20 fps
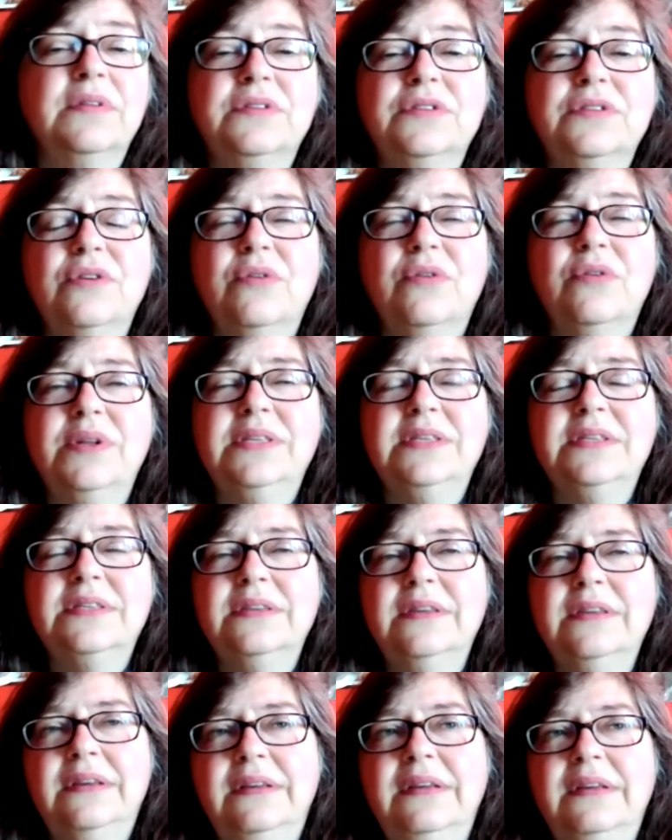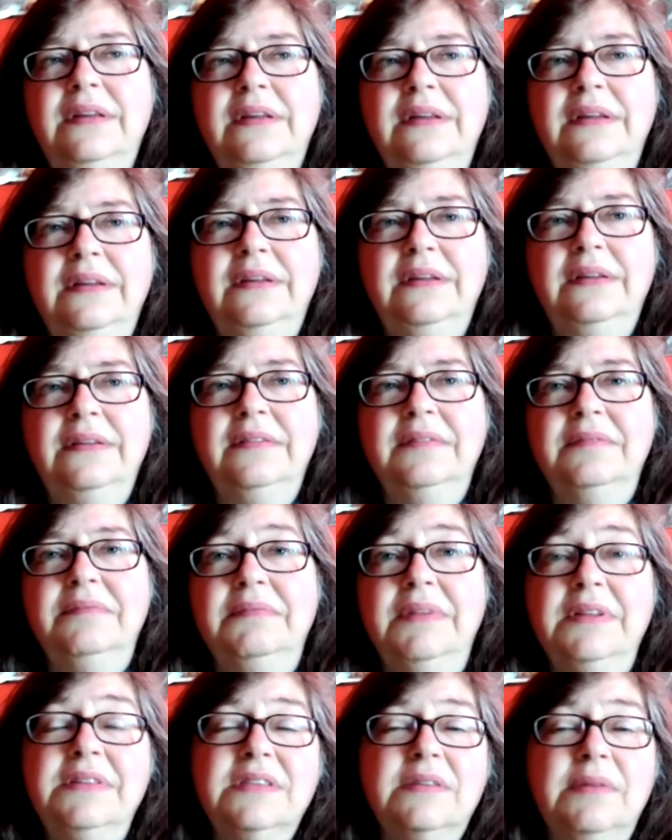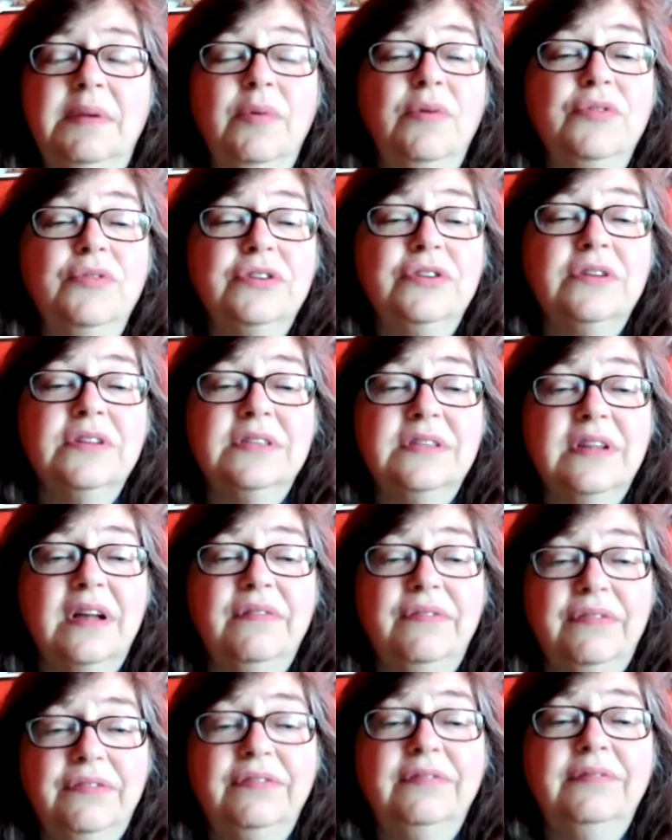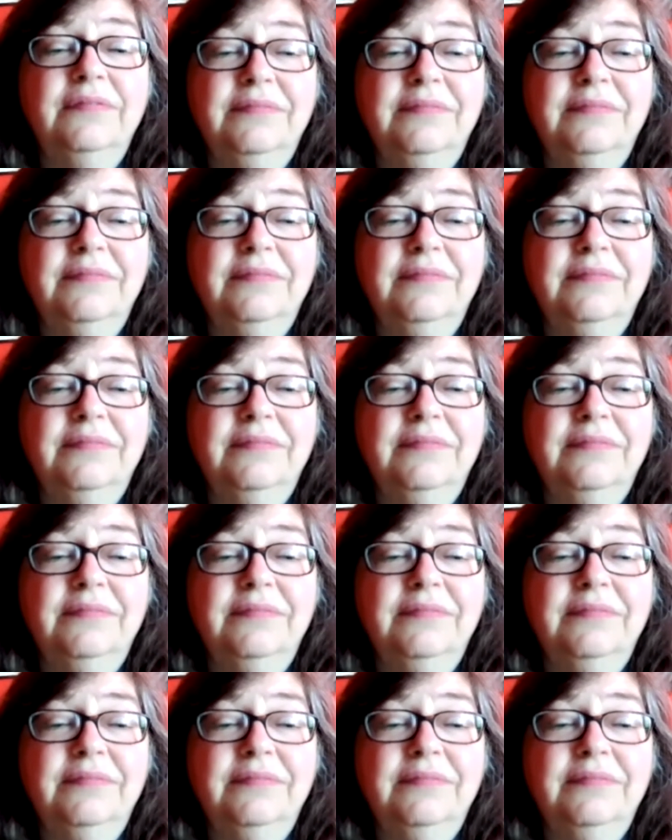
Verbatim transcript: so it's it's emotional stuff